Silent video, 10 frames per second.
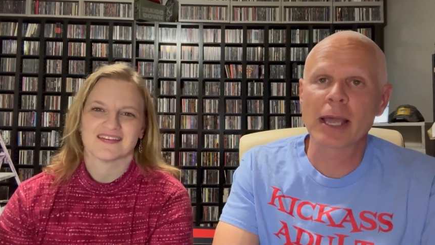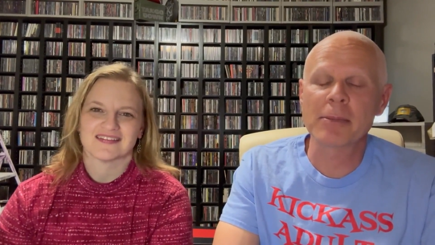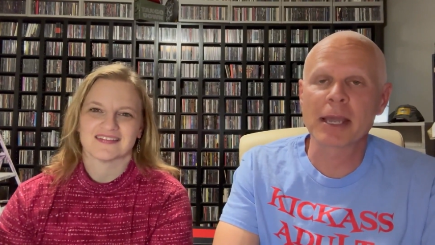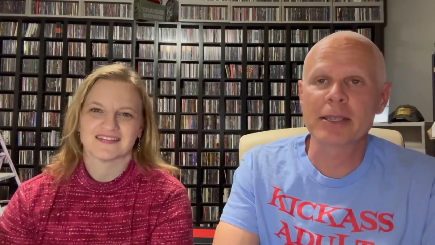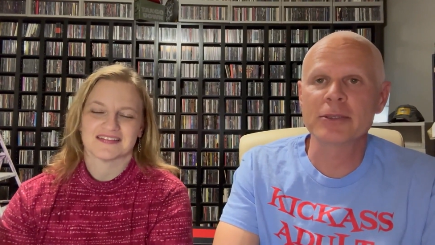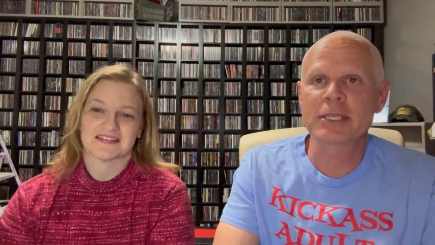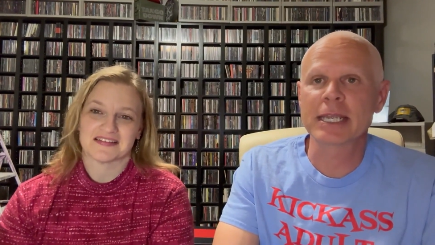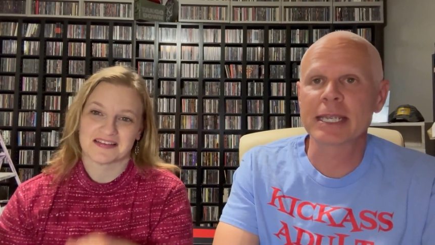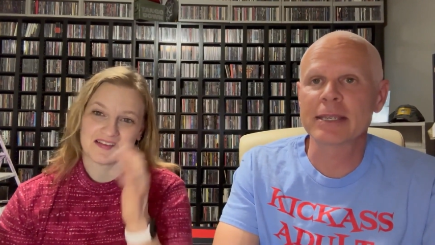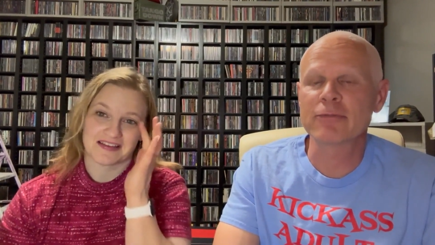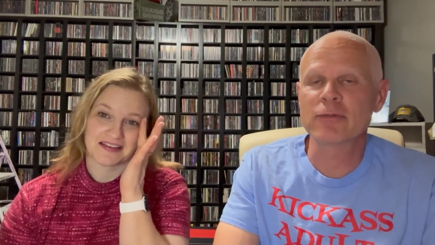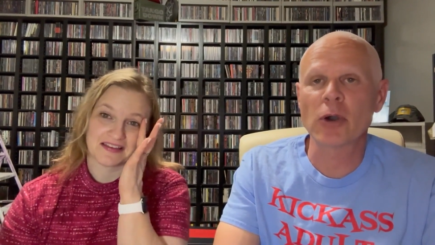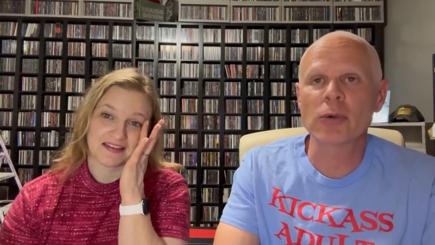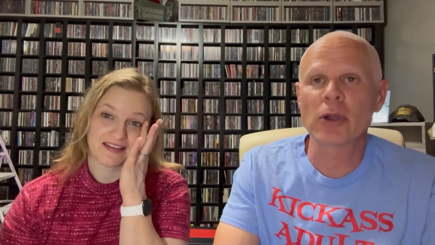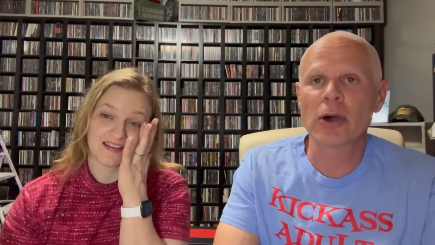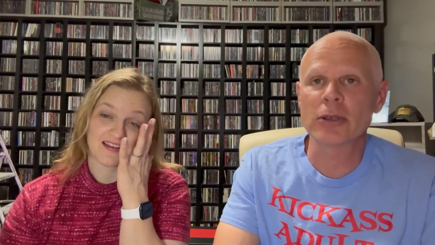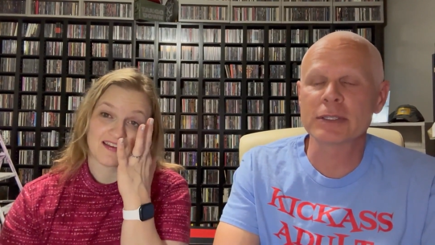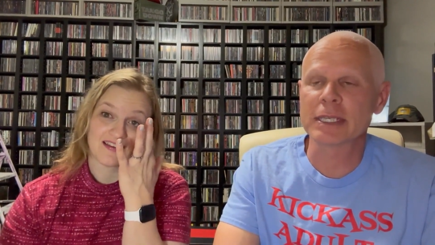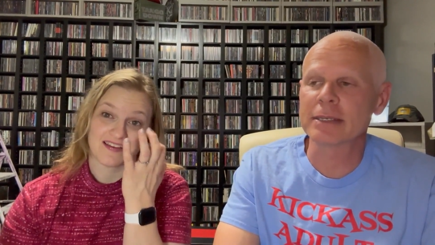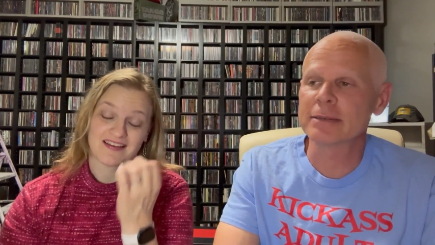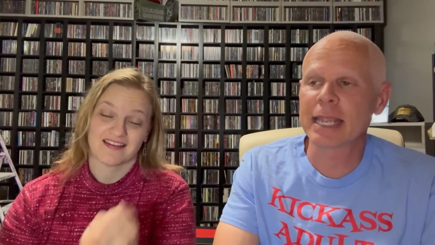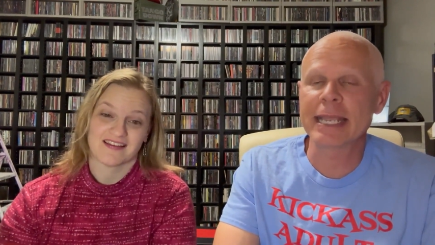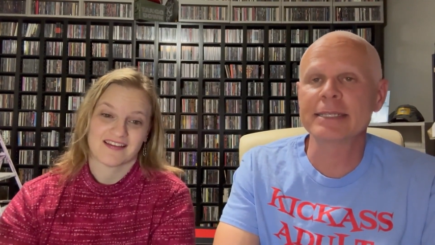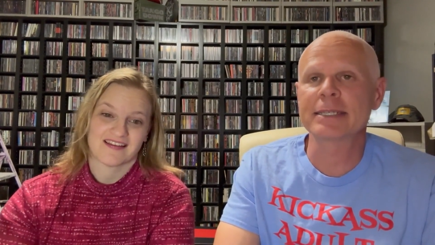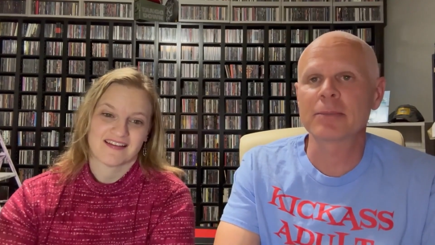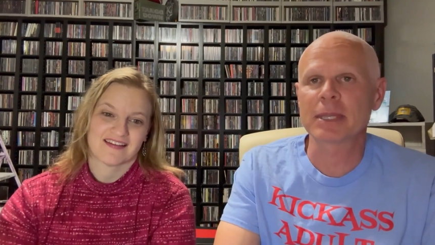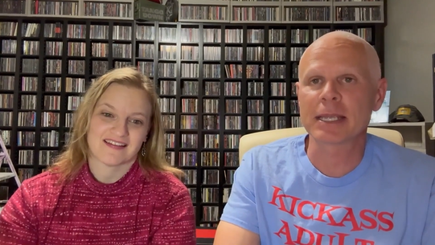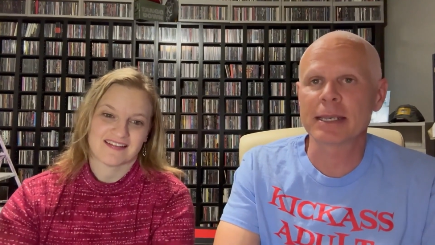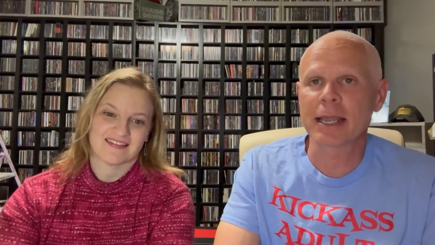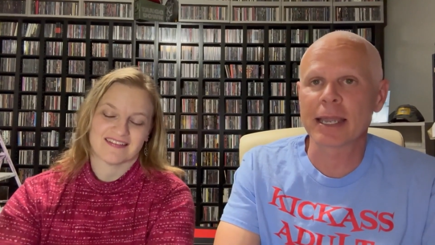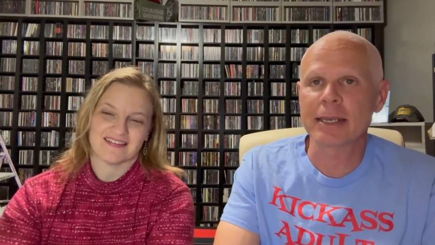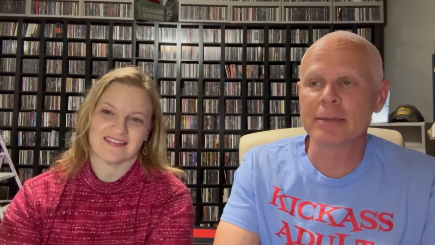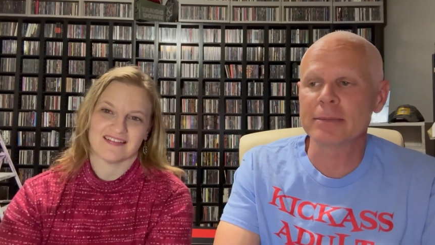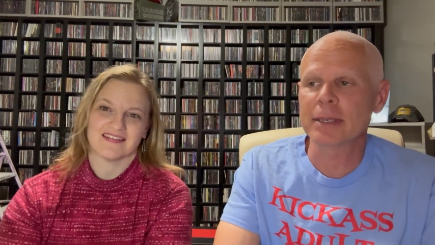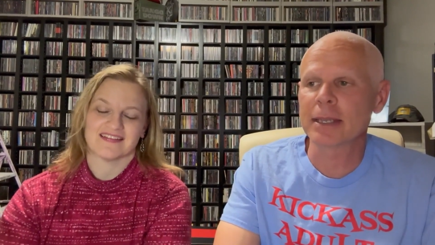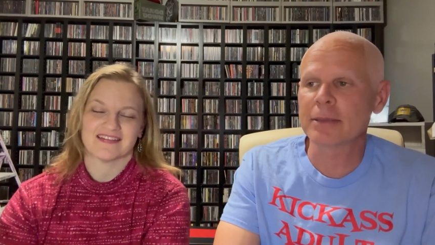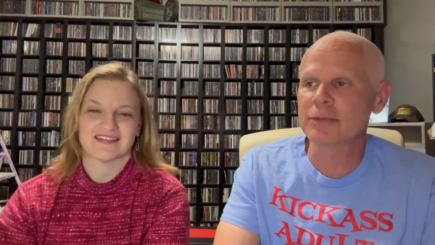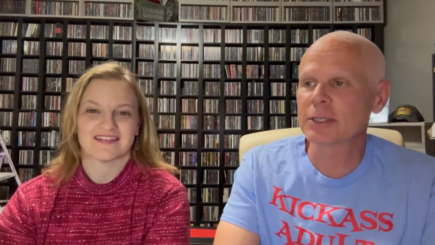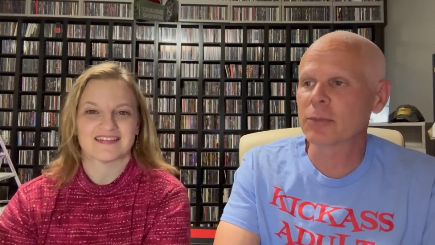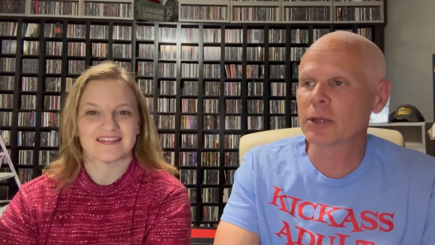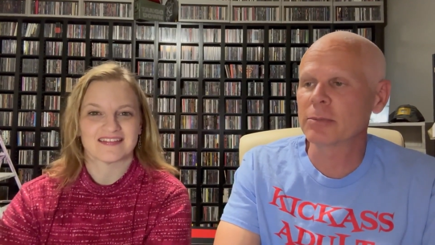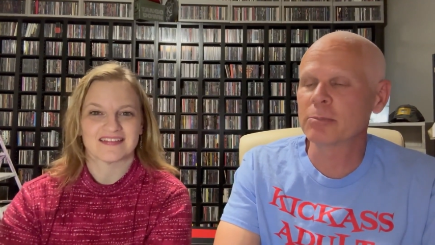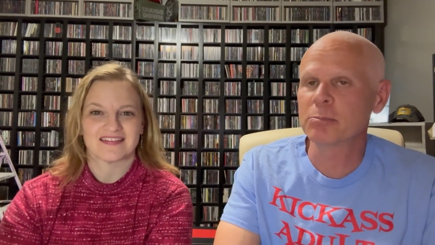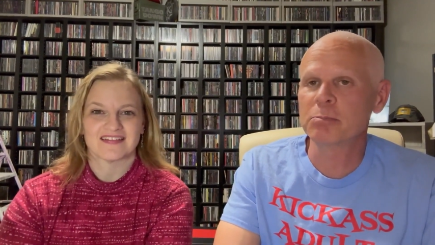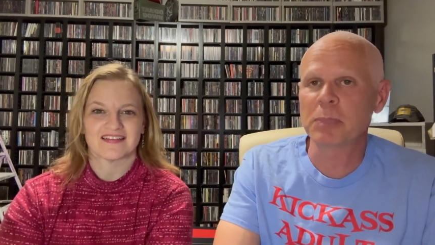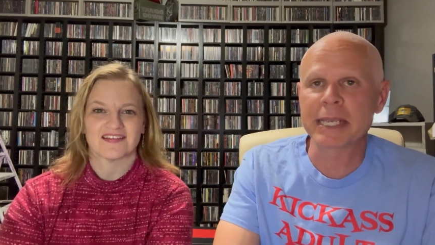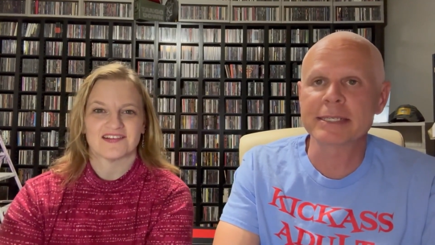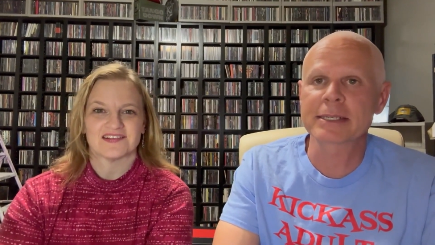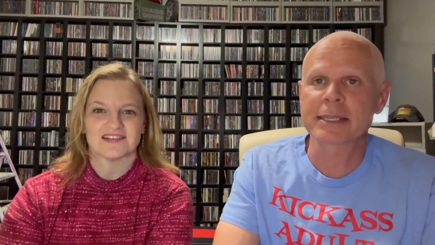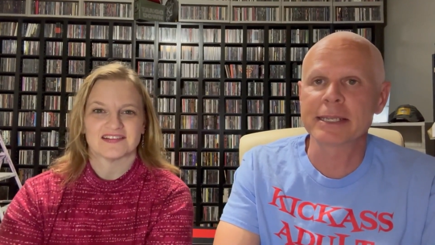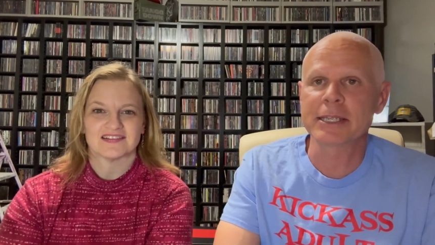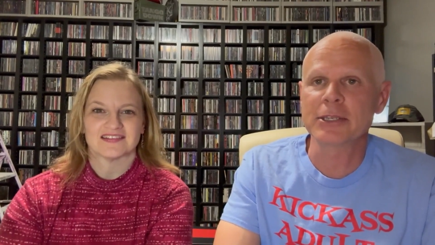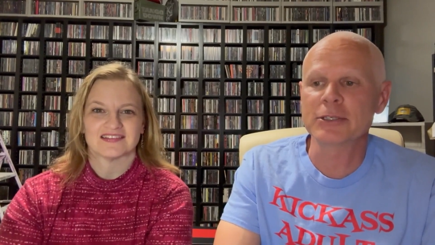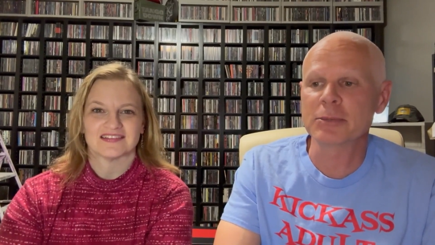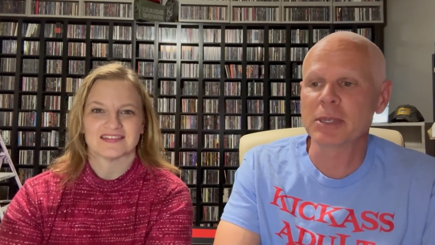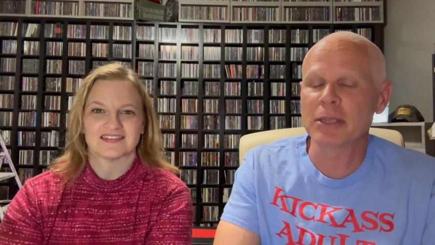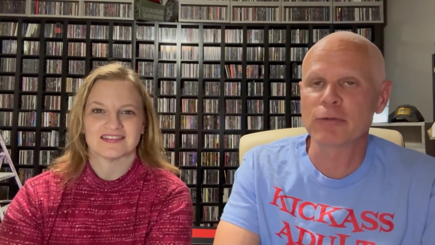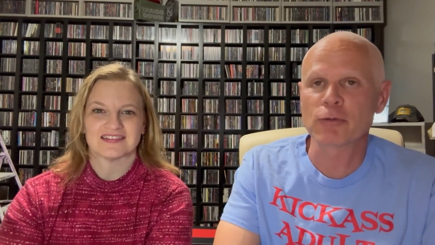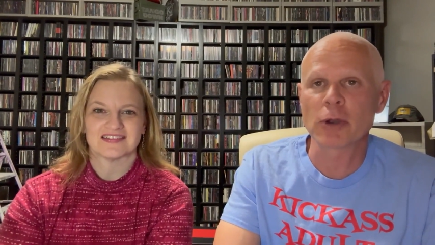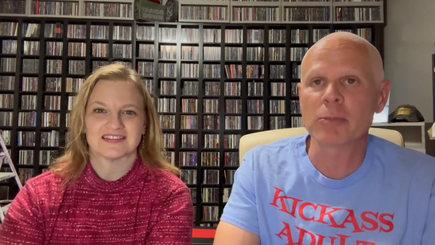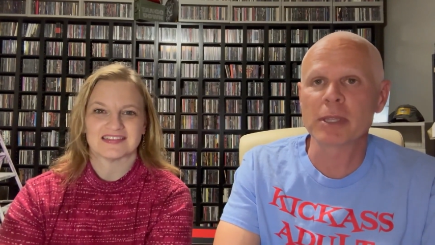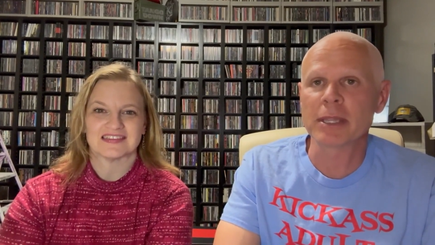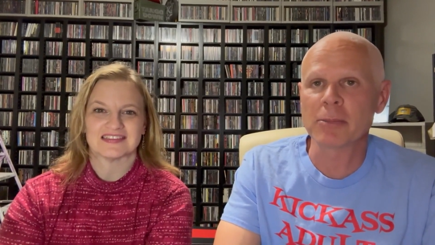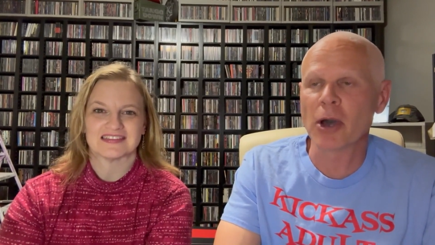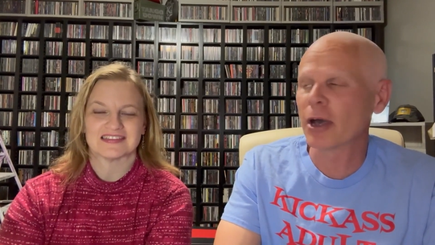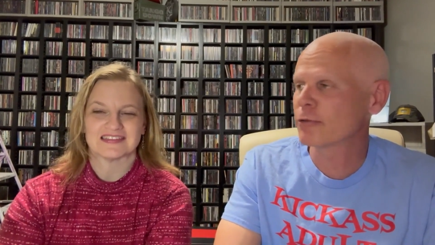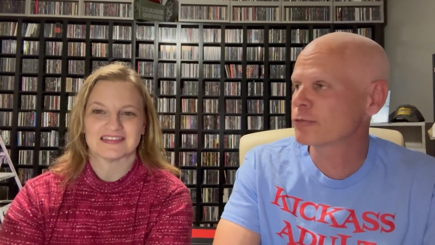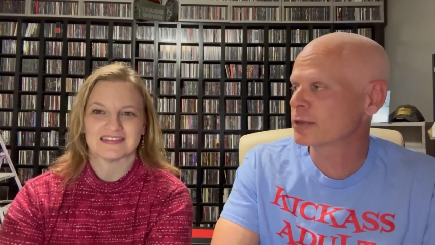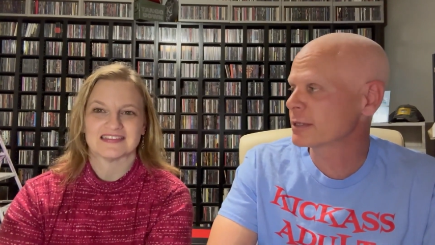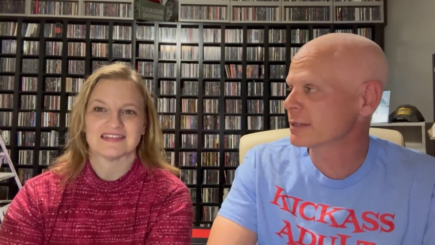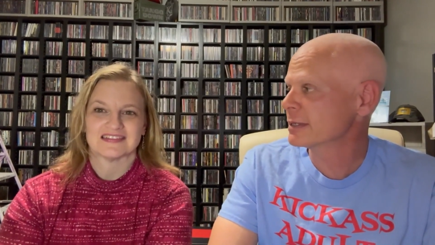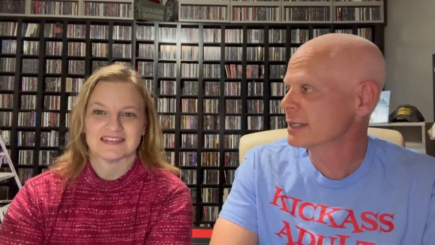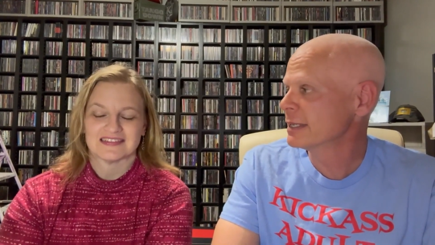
Speaker 1: I'm not used to getting phone calls at eight something at night of someone basically accusing me of ripping them off and